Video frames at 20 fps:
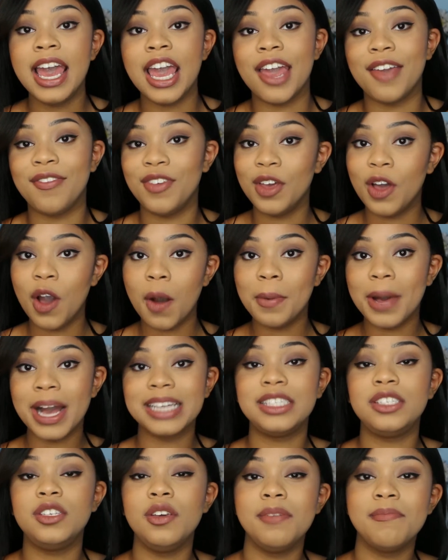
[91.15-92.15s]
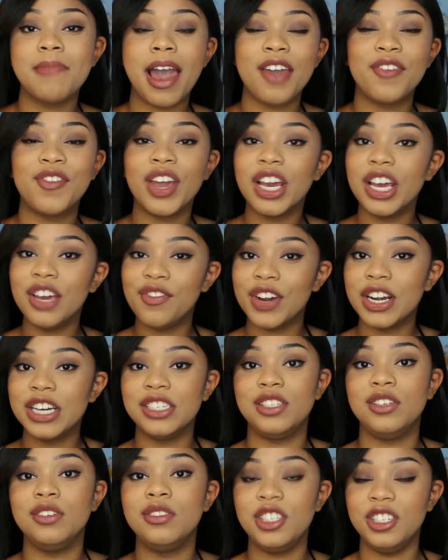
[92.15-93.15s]
If you go back to my very
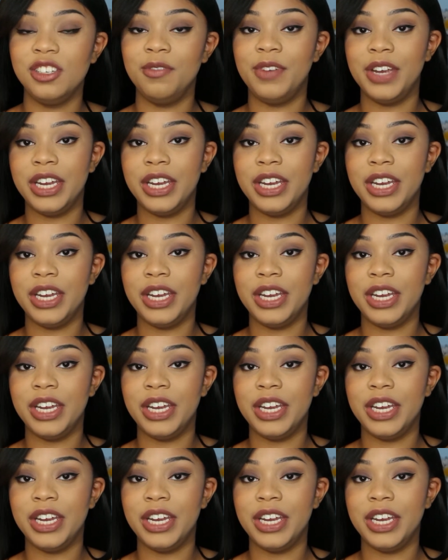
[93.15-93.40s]
first YouTube